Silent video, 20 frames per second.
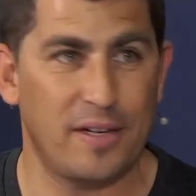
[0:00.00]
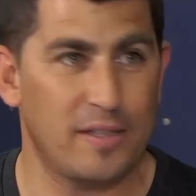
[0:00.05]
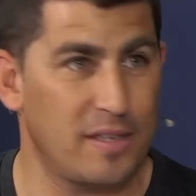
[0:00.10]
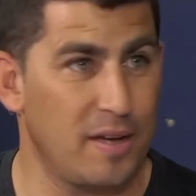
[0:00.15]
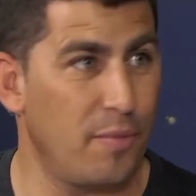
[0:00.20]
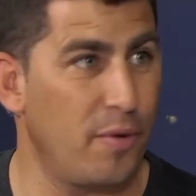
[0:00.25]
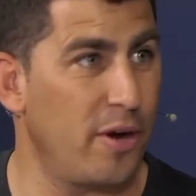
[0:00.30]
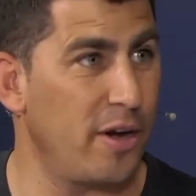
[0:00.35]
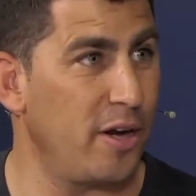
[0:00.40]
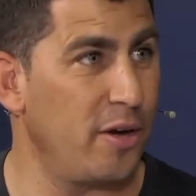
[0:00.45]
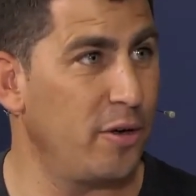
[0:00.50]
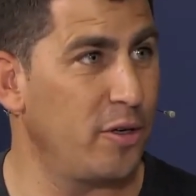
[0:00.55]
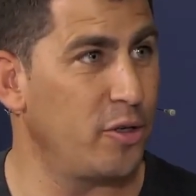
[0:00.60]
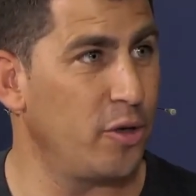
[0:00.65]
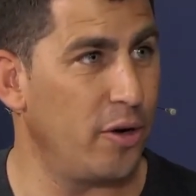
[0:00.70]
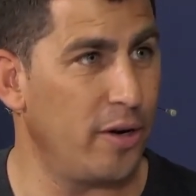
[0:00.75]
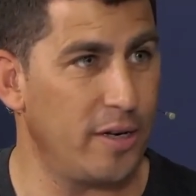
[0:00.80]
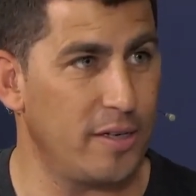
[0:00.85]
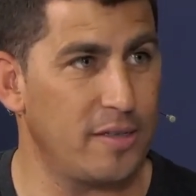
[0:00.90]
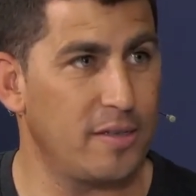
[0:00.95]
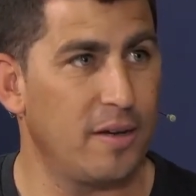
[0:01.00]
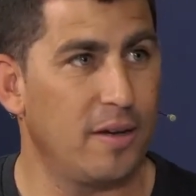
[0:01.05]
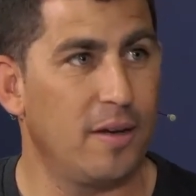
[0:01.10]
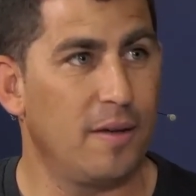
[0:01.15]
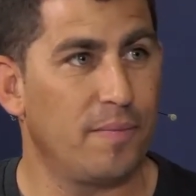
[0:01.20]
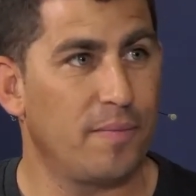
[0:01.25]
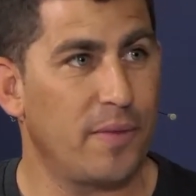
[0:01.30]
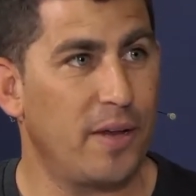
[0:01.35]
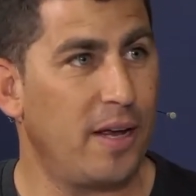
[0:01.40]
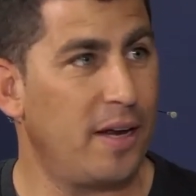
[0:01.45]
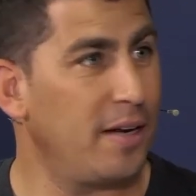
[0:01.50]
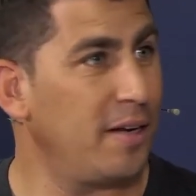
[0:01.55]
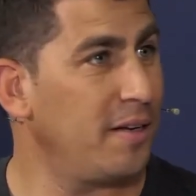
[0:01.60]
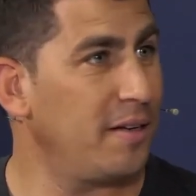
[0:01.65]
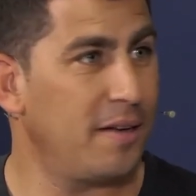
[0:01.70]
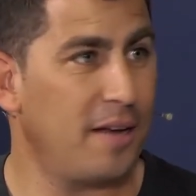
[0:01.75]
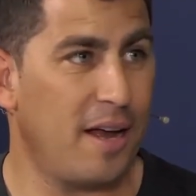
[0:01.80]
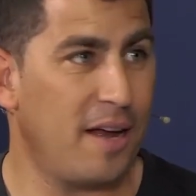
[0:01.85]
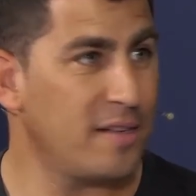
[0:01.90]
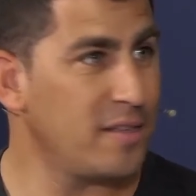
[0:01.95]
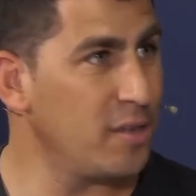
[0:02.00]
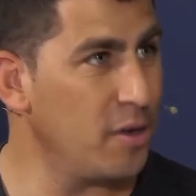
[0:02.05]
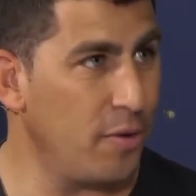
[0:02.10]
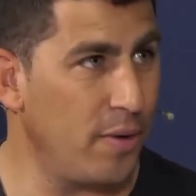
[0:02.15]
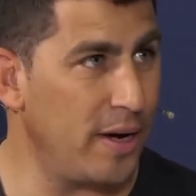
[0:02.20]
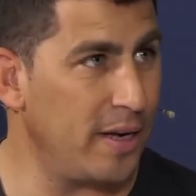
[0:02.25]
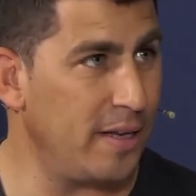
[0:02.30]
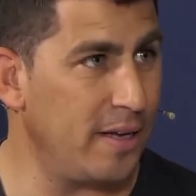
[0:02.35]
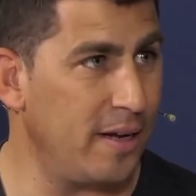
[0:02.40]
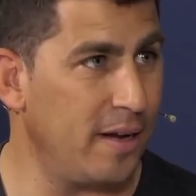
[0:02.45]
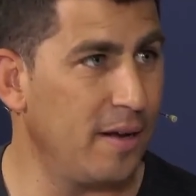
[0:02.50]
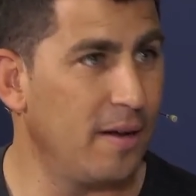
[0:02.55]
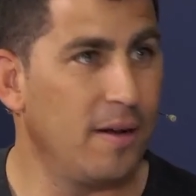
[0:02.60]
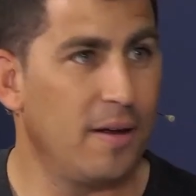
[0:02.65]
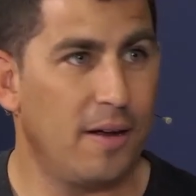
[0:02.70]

Someone new joins and he has no idea.